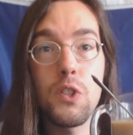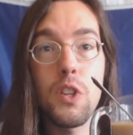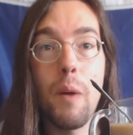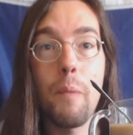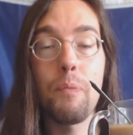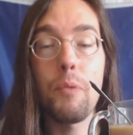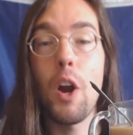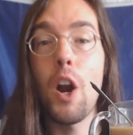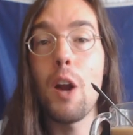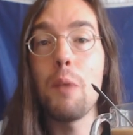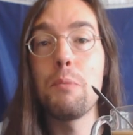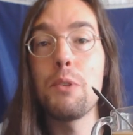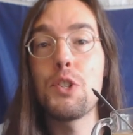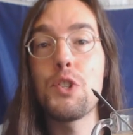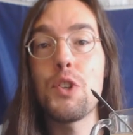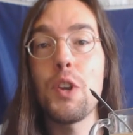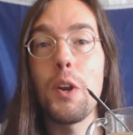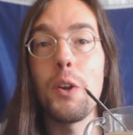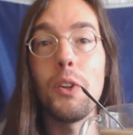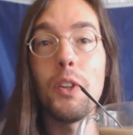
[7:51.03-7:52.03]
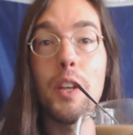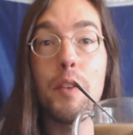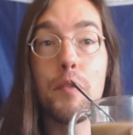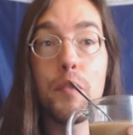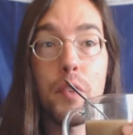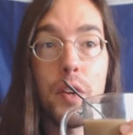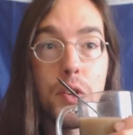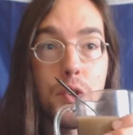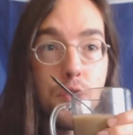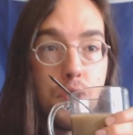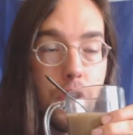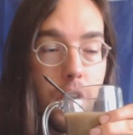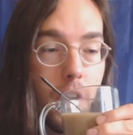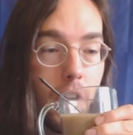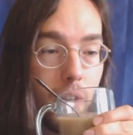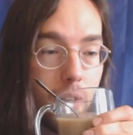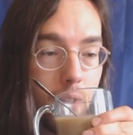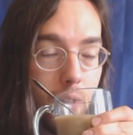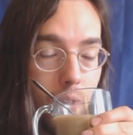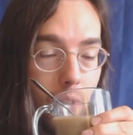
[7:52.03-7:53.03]
some arbitrarily fringe
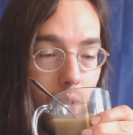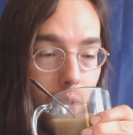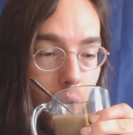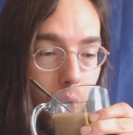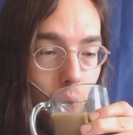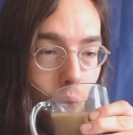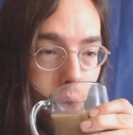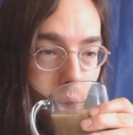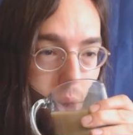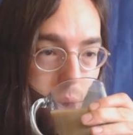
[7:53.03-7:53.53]
candidate.